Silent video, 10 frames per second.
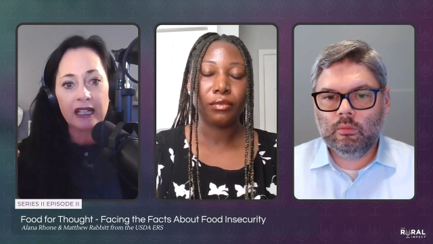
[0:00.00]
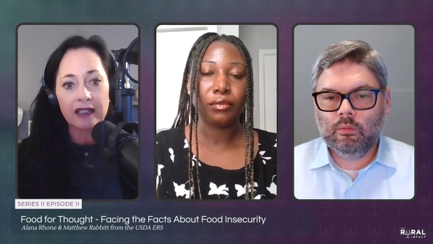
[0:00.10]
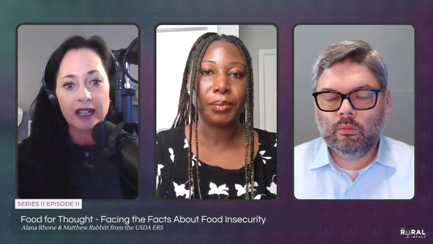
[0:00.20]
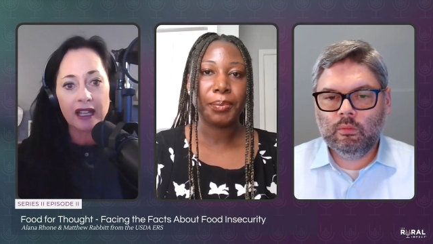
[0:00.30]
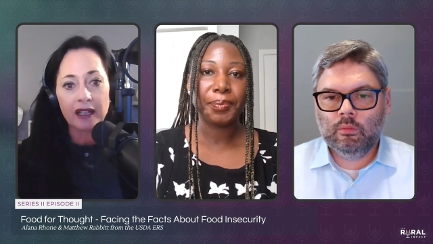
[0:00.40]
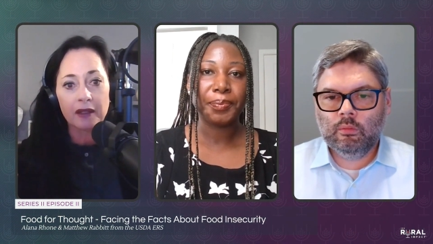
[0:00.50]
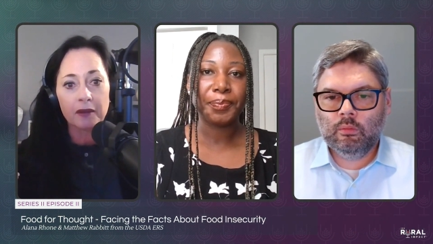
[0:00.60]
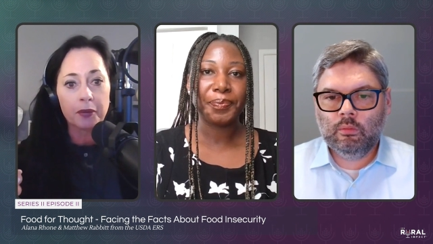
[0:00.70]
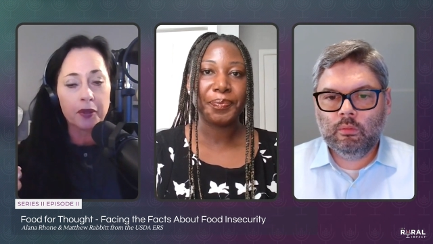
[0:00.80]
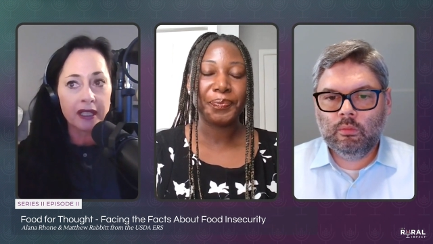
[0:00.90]
Speaker 1: and
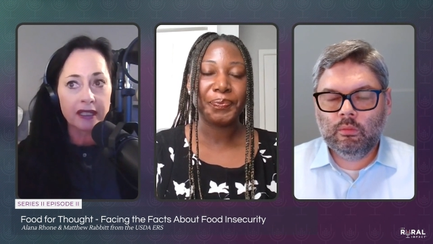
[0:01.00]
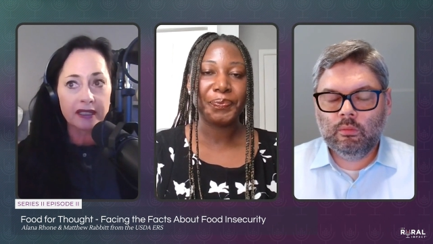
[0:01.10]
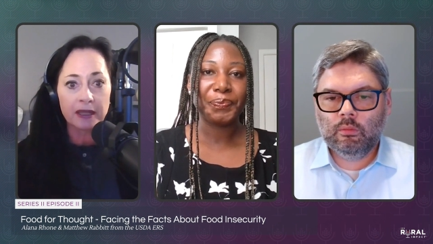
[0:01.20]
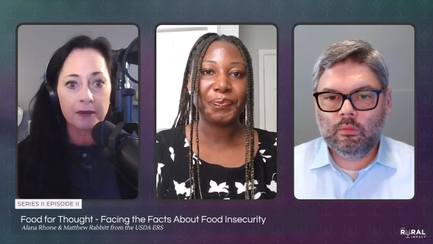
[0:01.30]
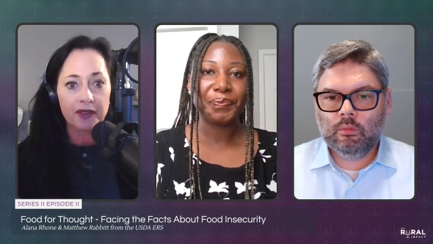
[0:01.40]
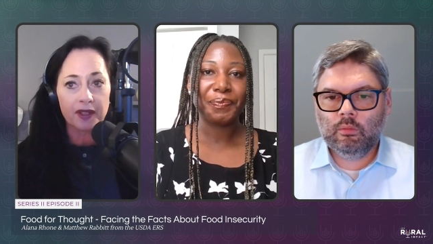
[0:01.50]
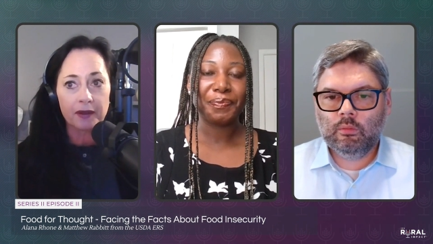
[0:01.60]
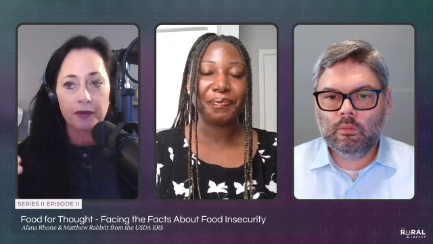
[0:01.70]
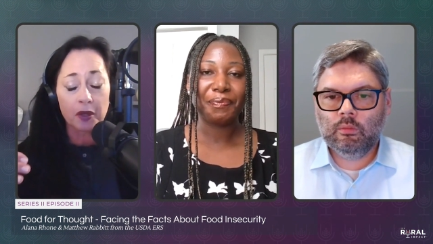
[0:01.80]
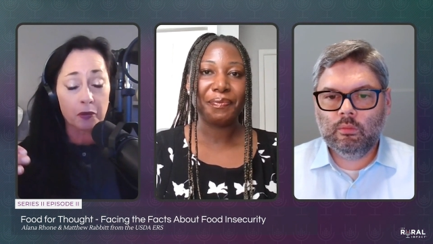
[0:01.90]
then putting some of
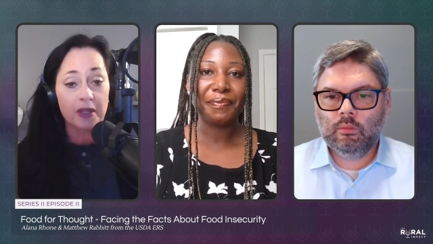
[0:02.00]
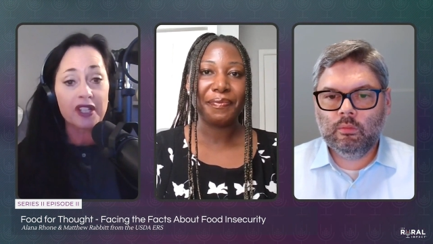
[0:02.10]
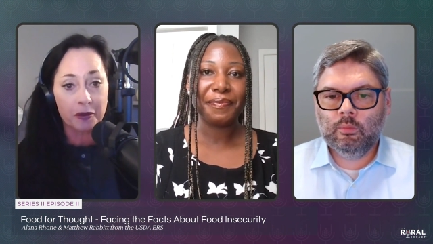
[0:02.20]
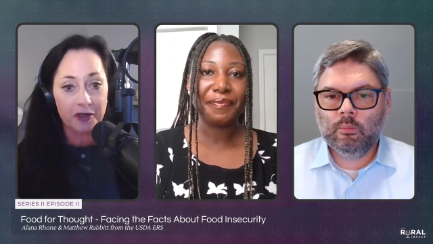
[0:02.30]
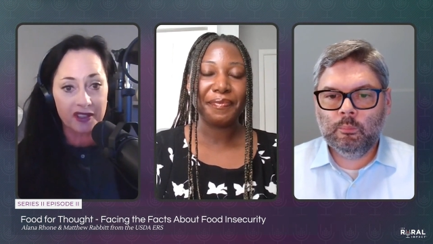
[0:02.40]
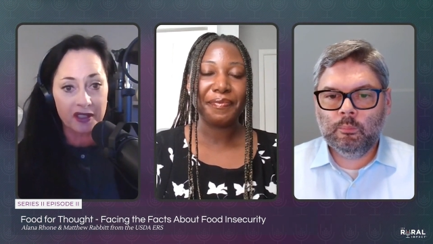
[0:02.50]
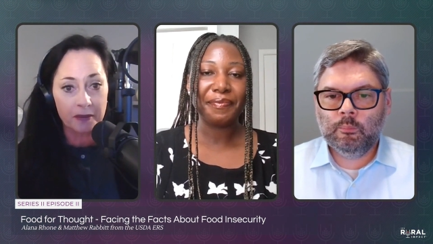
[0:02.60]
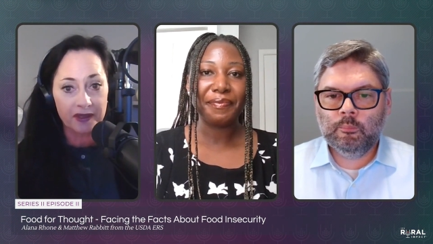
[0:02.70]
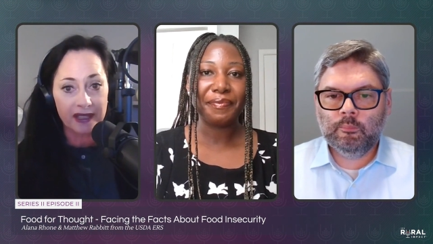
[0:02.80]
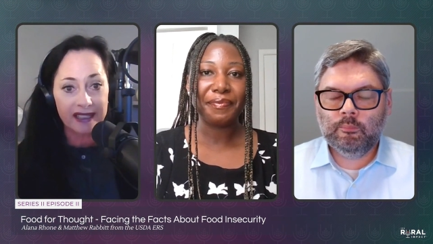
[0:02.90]
the the resources
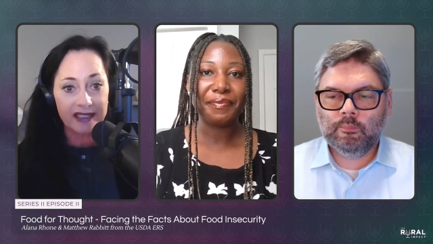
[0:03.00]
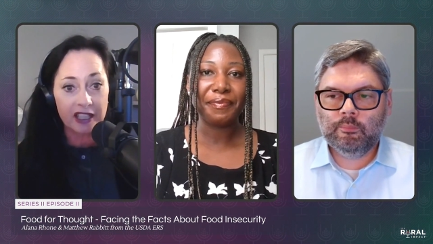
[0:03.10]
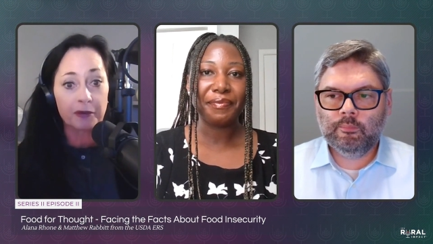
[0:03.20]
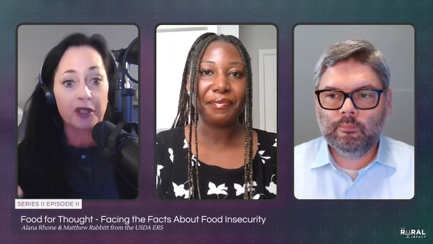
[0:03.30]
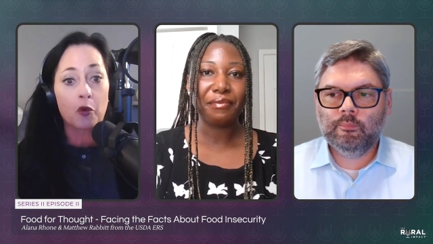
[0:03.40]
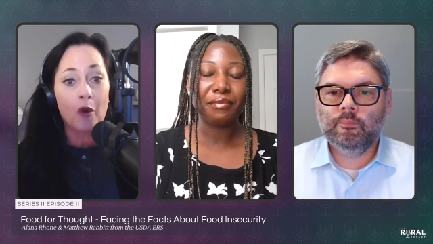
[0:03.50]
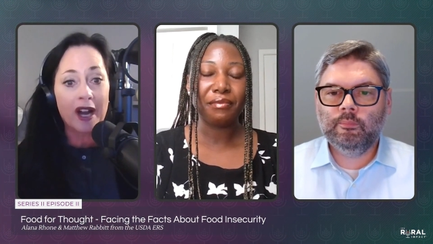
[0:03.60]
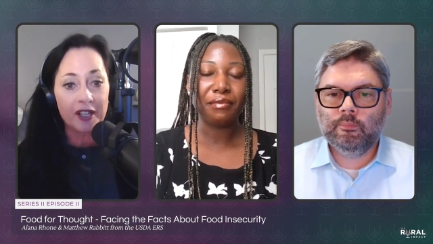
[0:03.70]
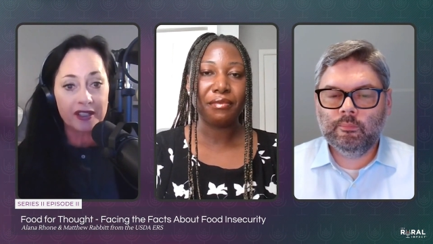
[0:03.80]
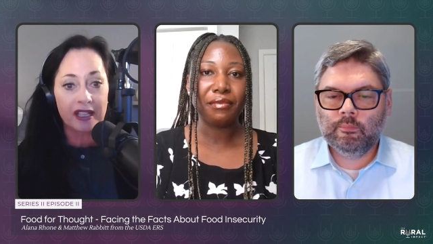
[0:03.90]
in place that are
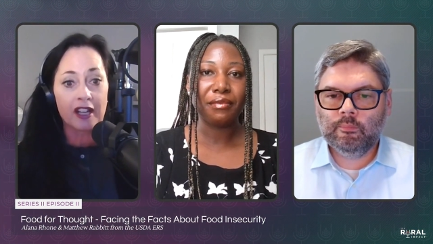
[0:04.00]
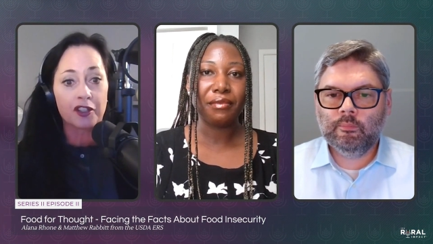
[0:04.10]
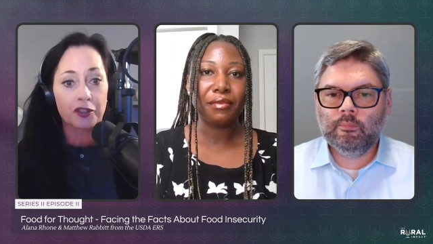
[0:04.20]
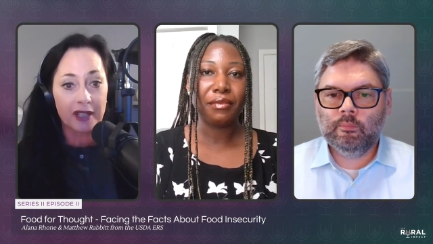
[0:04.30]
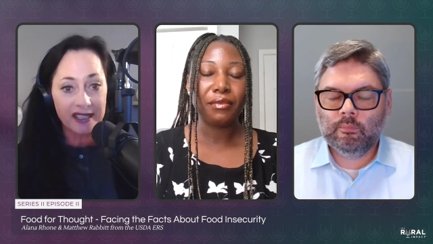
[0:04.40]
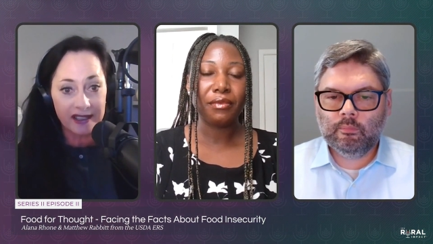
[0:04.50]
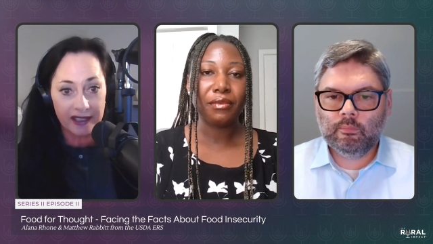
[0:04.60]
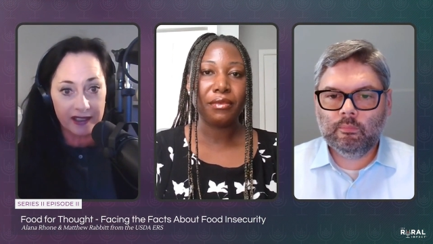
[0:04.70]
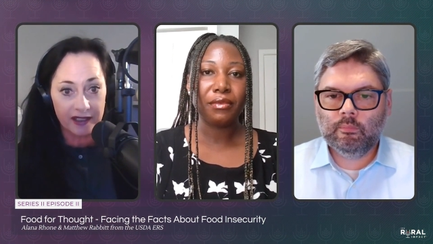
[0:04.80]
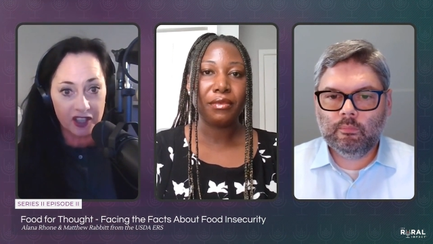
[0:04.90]
required to address
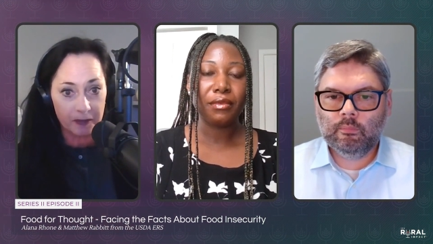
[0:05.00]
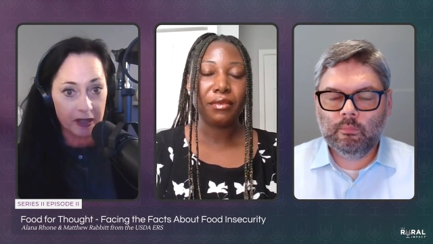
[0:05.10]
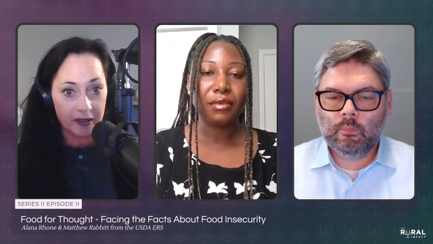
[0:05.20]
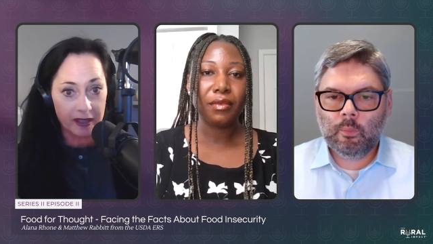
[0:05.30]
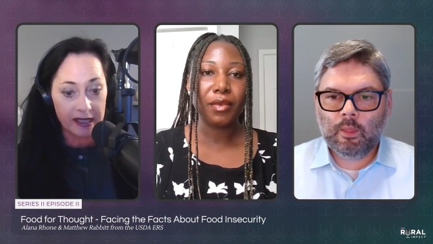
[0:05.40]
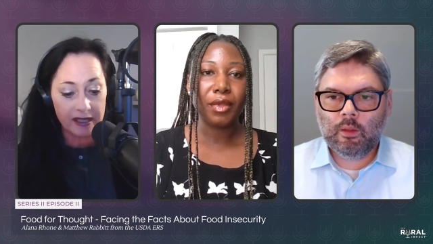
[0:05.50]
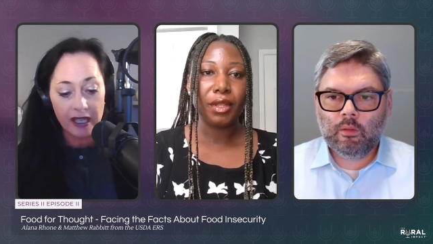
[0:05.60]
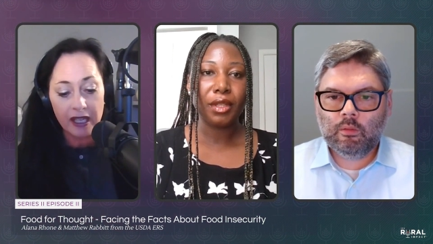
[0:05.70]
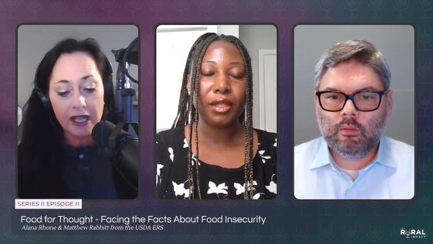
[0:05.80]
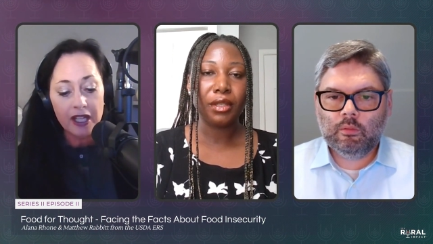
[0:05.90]
these disparities.